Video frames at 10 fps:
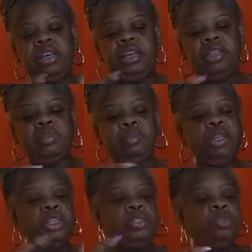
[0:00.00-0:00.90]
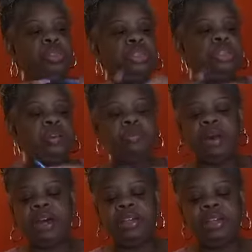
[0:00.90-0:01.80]
It's me, you, and
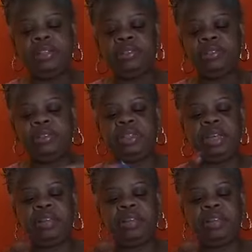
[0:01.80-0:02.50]
somebody else.